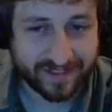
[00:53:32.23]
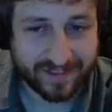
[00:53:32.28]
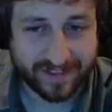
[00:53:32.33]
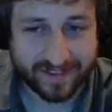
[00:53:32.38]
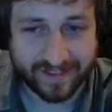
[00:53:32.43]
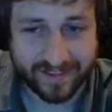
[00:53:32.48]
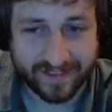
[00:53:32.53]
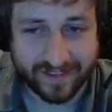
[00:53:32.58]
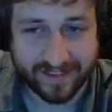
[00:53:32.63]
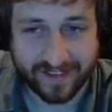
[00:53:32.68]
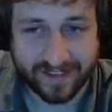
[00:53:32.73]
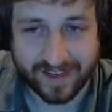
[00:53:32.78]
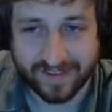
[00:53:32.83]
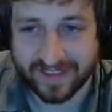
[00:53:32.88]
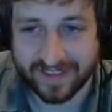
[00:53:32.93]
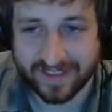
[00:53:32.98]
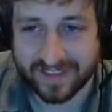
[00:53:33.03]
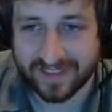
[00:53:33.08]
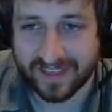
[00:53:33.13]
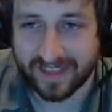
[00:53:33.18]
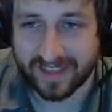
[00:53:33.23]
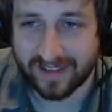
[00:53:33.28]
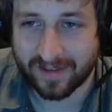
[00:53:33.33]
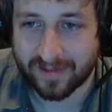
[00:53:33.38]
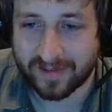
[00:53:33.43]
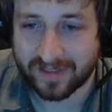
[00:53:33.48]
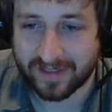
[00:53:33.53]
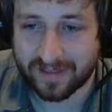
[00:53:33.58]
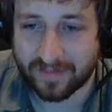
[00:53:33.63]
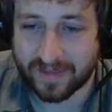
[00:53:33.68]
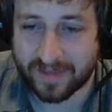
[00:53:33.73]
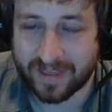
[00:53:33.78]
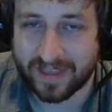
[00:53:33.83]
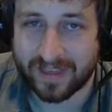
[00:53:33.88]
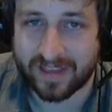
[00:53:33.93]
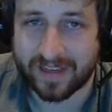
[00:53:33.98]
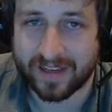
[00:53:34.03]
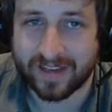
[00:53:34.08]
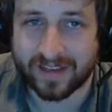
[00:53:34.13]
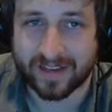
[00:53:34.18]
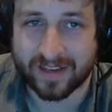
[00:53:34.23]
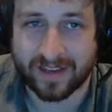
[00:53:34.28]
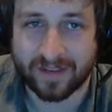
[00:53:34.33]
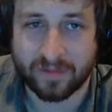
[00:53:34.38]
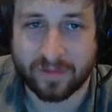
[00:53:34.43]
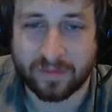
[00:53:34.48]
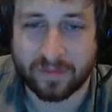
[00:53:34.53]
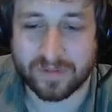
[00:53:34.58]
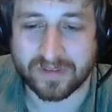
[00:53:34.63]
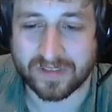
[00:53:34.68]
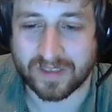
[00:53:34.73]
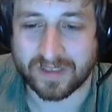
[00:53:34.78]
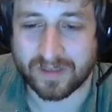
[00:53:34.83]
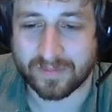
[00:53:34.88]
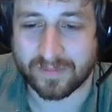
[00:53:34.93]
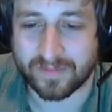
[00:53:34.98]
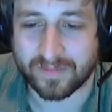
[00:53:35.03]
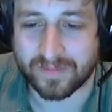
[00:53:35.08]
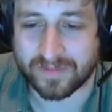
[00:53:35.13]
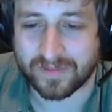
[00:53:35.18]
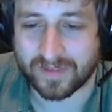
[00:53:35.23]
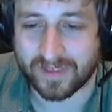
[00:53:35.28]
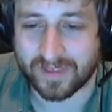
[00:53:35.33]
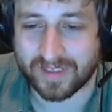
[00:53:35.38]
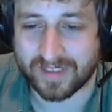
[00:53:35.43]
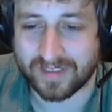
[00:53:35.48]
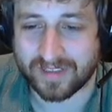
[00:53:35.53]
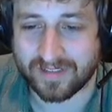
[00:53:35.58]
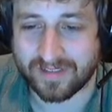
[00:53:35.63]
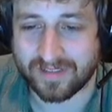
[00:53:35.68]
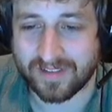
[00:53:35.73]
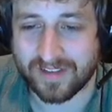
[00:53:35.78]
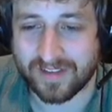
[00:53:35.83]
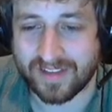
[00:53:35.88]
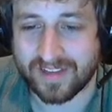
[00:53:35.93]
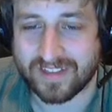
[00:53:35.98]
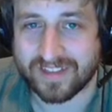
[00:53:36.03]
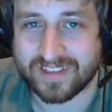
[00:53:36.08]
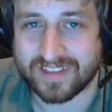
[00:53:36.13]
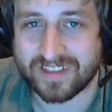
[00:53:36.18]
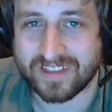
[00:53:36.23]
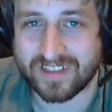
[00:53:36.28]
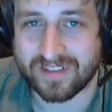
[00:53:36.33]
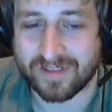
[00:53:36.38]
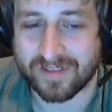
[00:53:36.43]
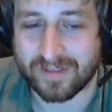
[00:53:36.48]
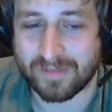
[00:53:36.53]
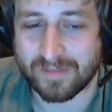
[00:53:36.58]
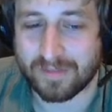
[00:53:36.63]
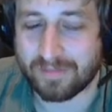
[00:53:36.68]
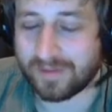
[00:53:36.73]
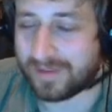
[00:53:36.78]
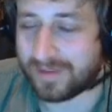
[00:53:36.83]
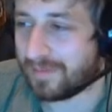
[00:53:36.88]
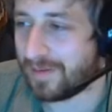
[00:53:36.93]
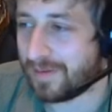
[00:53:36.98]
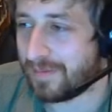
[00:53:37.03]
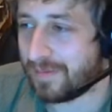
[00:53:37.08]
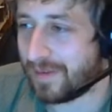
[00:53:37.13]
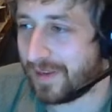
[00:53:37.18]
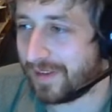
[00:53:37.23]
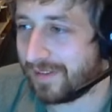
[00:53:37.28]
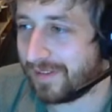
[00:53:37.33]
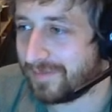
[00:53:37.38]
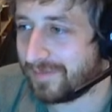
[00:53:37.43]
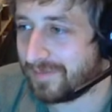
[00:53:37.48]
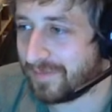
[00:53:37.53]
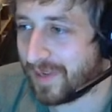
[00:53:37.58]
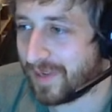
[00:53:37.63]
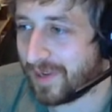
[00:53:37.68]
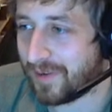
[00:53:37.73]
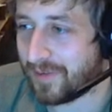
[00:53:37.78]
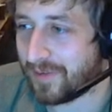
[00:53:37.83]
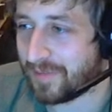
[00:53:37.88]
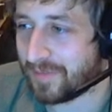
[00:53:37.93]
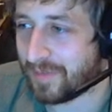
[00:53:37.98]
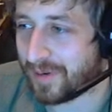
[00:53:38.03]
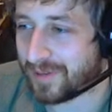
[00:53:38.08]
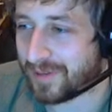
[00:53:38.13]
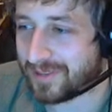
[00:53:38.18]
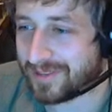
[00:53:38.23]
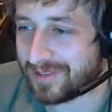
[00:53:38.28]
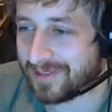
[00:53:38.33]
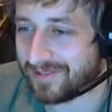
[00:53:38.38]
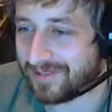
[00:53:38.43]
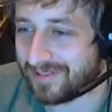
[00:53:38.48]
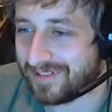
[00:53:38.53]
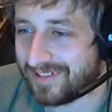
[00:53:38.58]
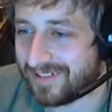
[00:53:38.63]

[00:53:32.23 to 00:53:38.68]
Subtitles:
You're gonna have to send those to me, and I will put them so I can steal them and put them on my own personal,